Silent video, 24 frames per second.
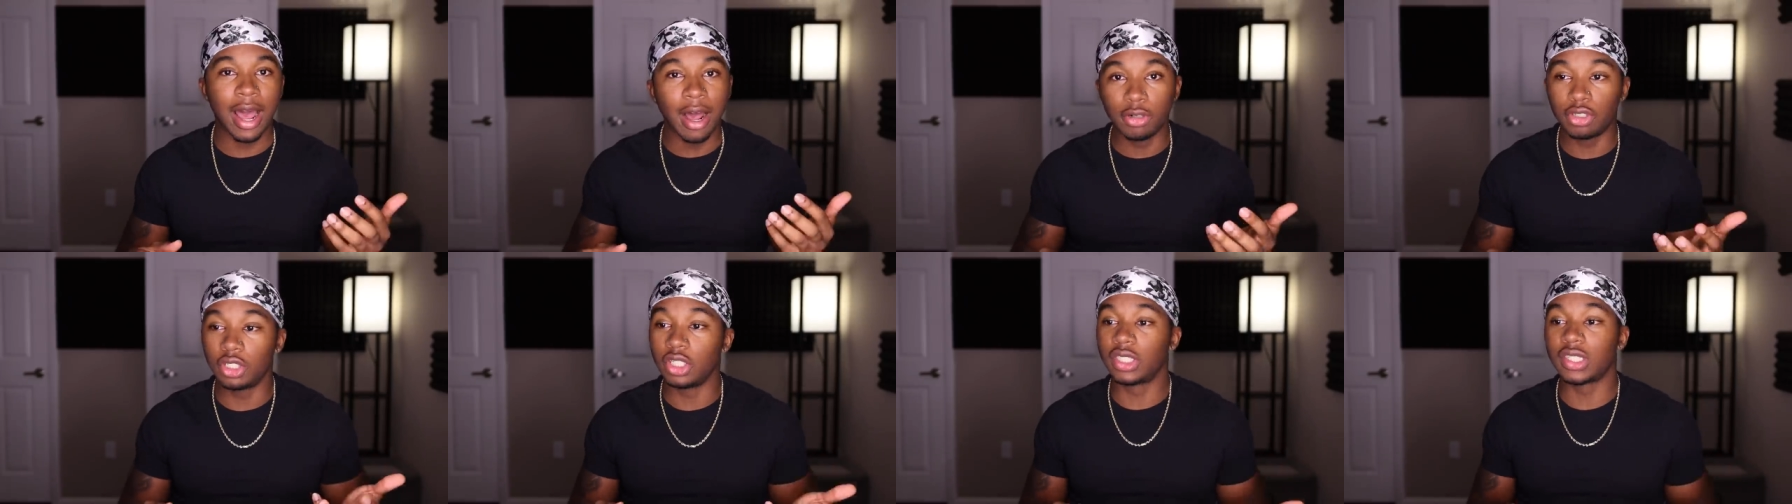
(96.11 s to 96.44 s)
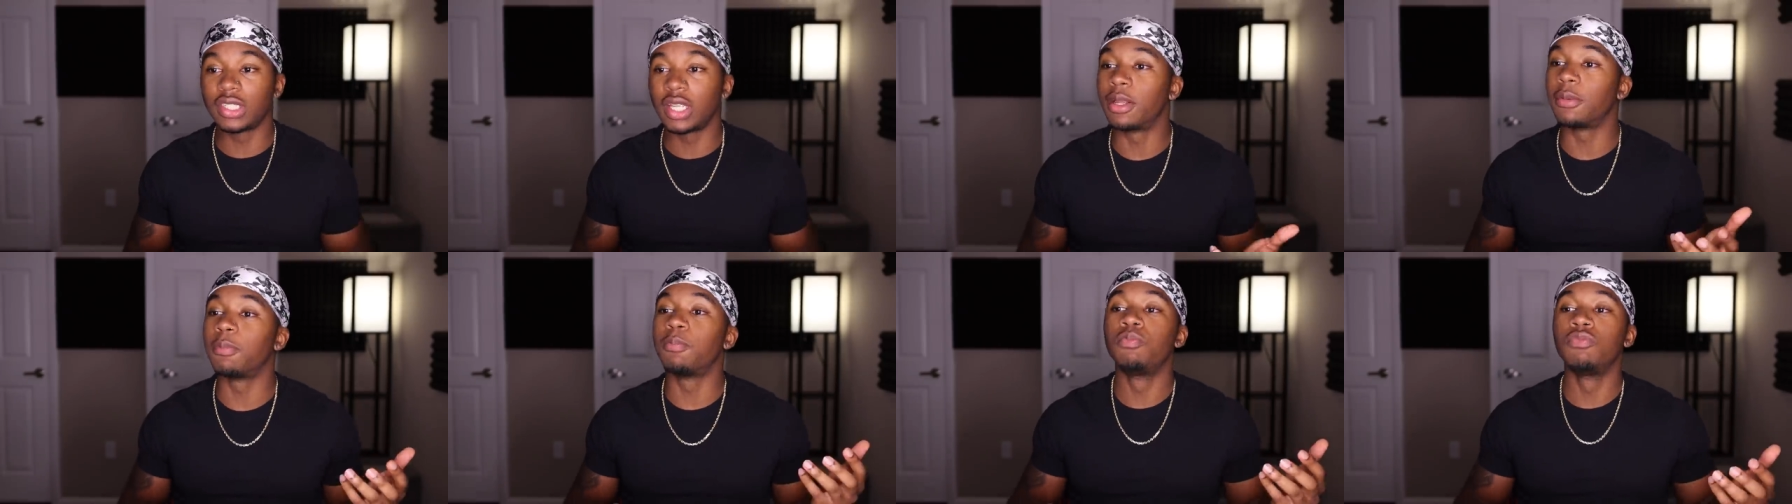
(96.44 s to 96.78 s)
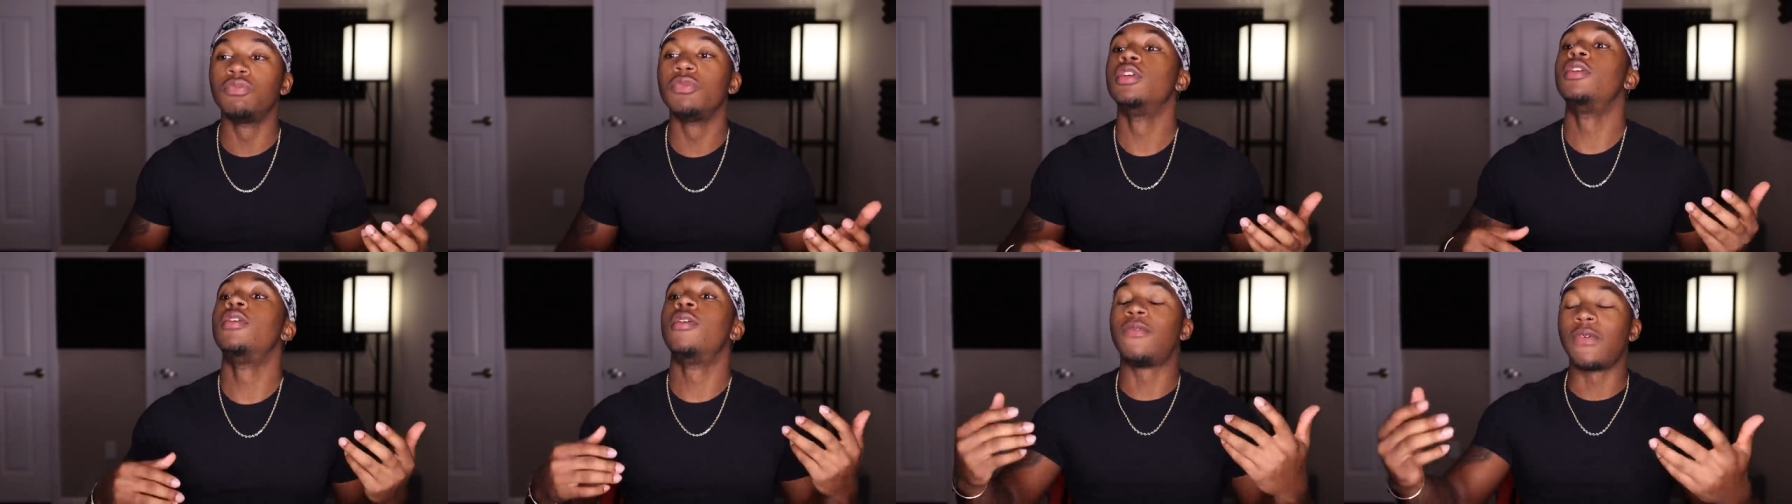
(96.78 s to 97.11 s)
I'll just like
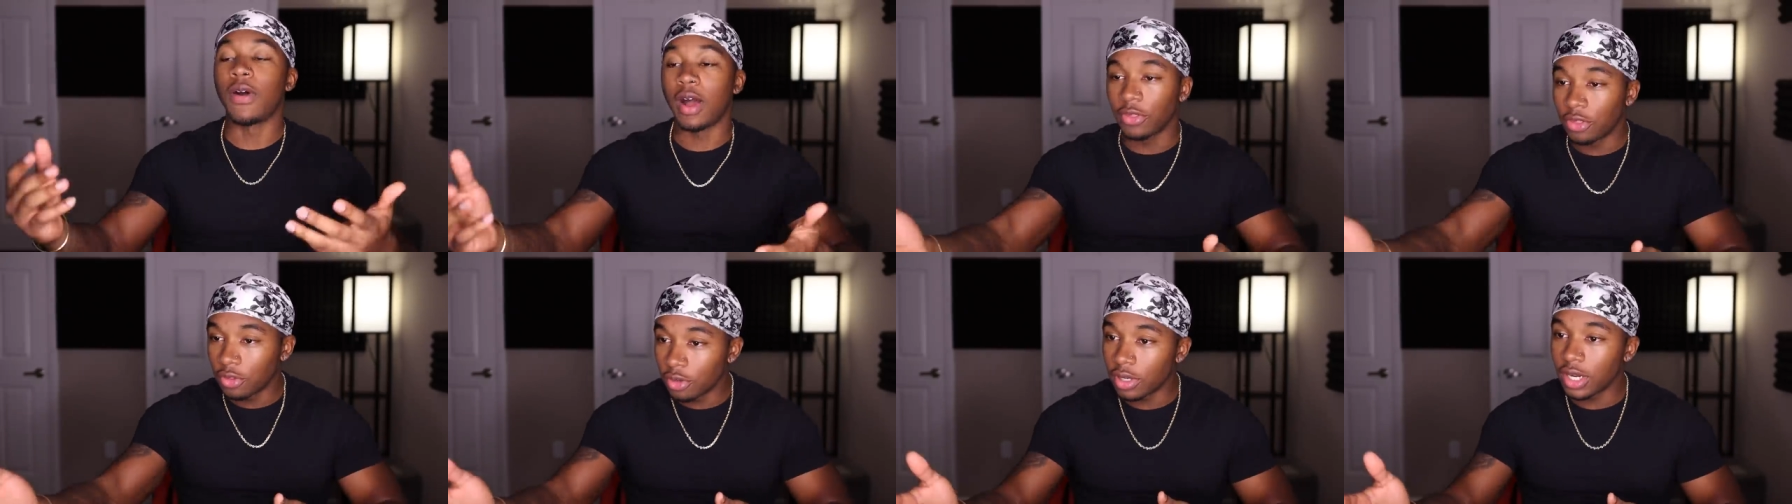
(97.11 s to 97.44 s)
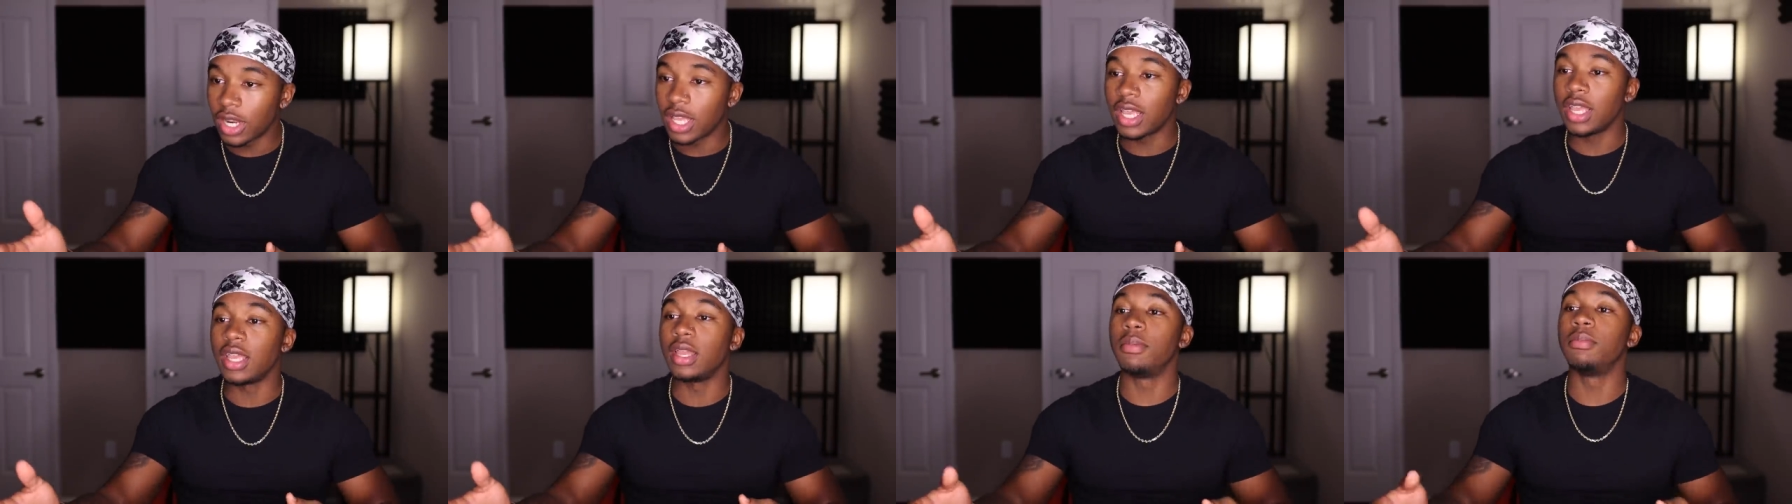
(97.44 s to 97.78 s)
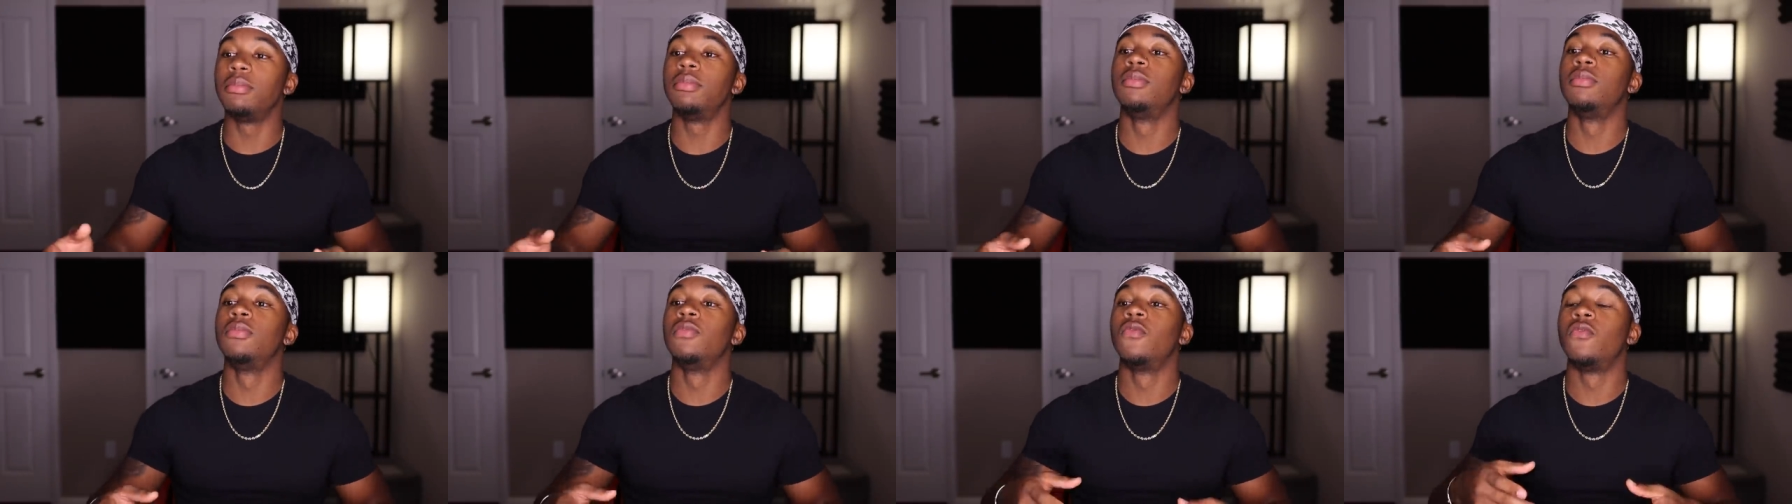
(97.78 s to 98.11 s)
find their
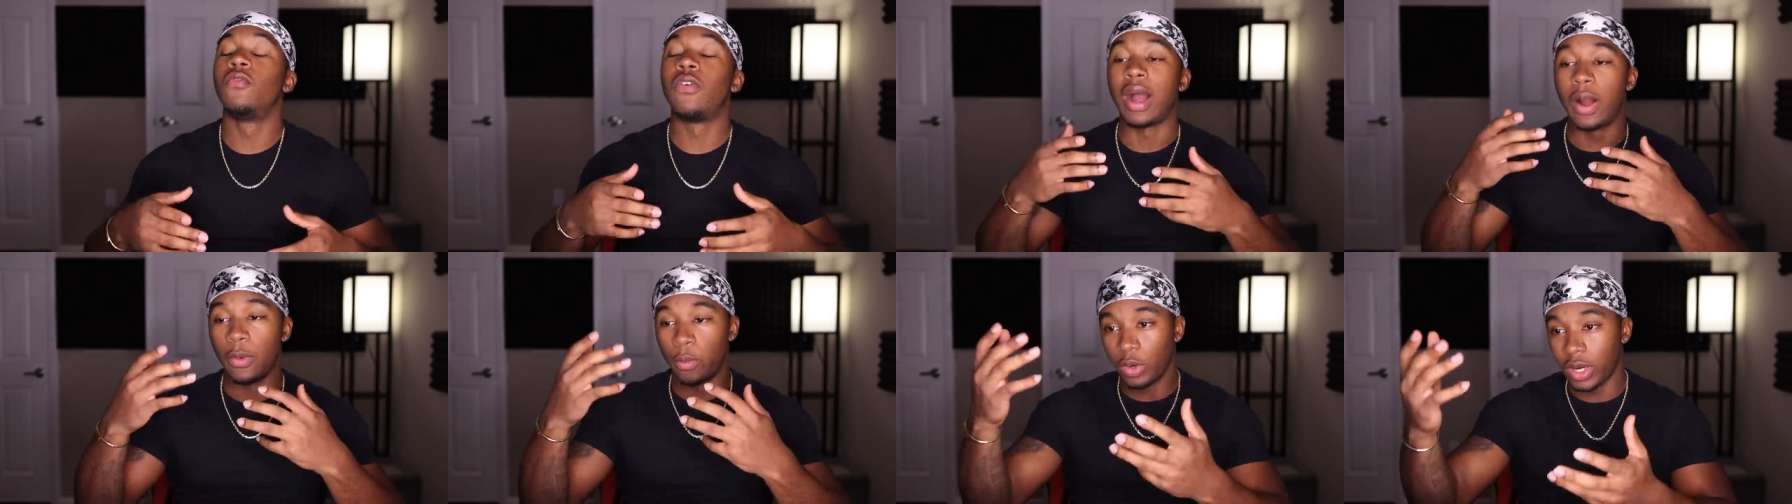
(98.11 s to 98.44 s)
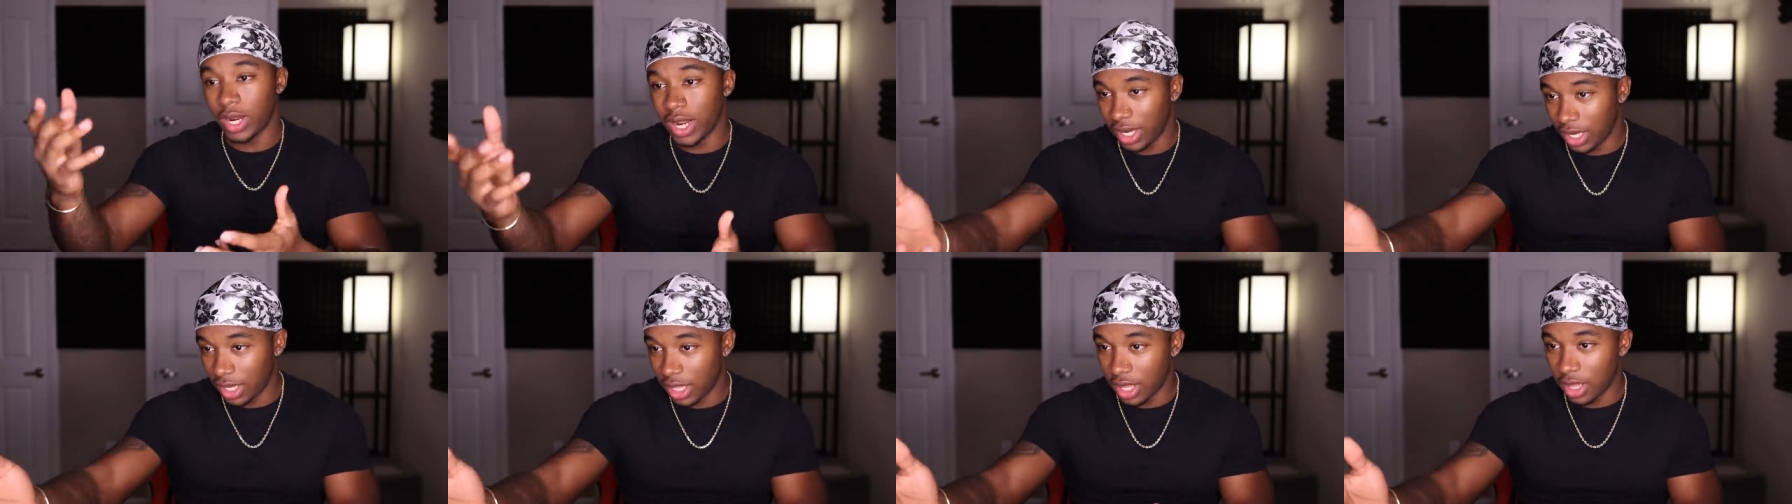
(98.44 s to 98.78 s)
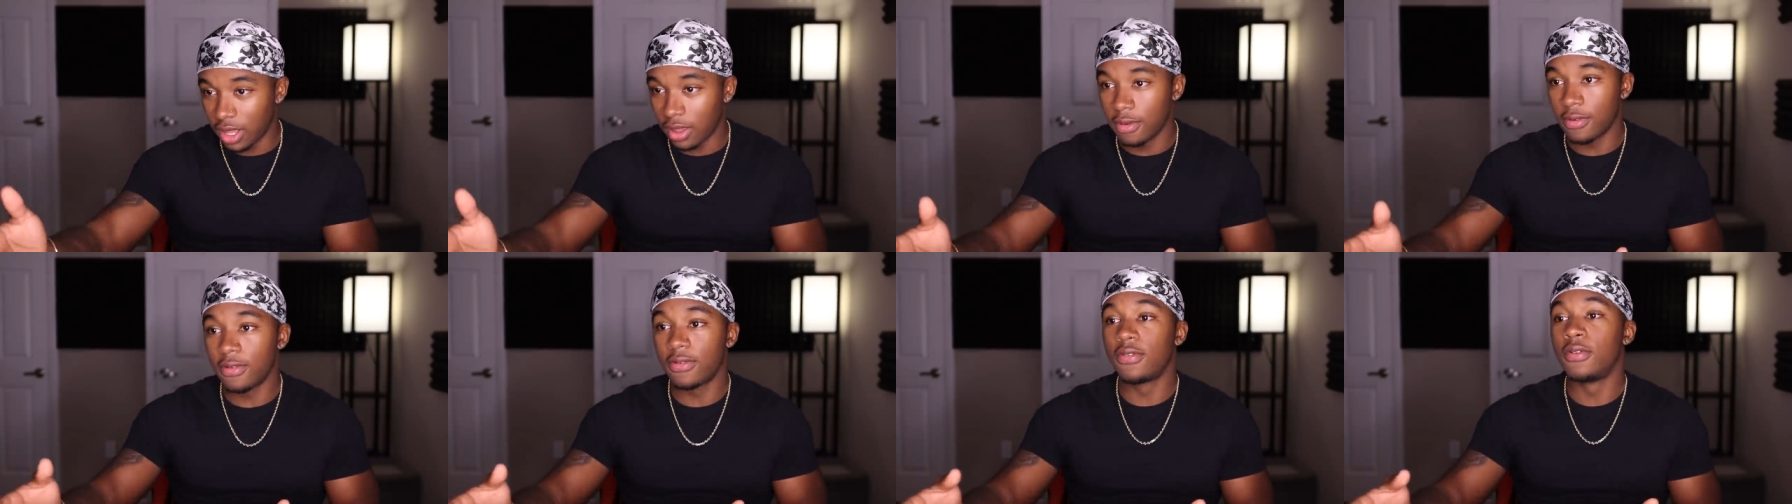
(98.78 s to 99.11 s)
name, find where they
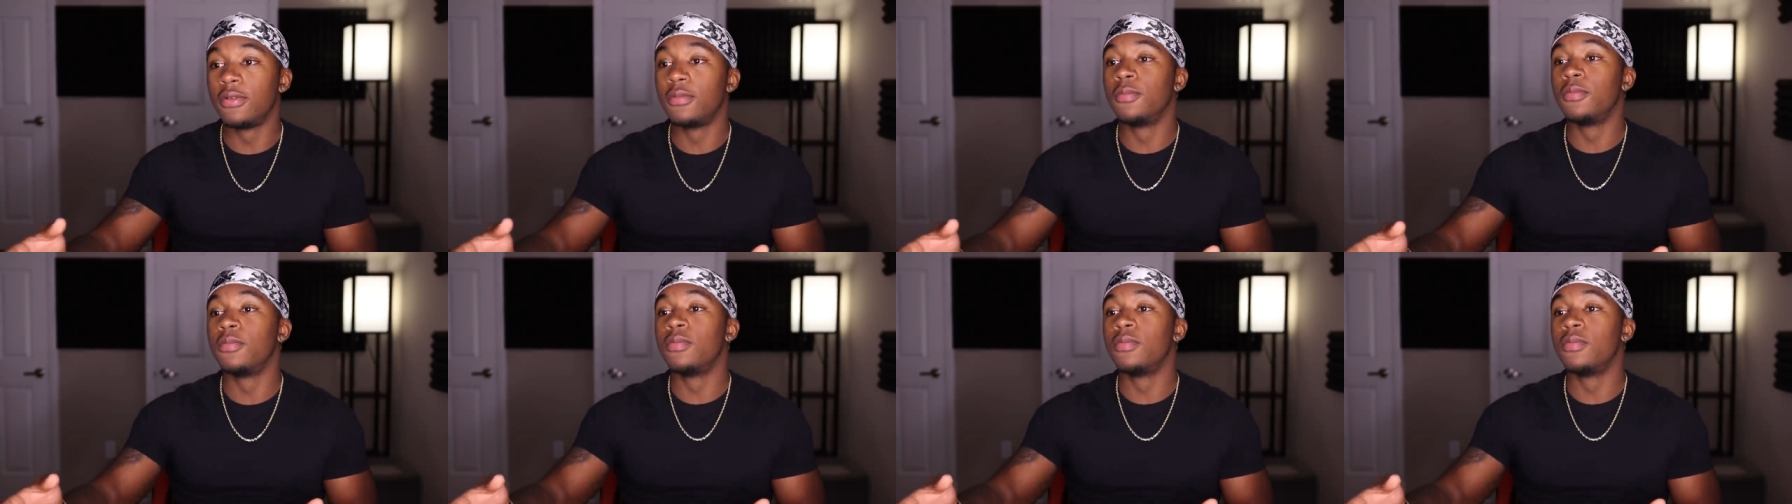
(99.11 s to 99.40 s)
live,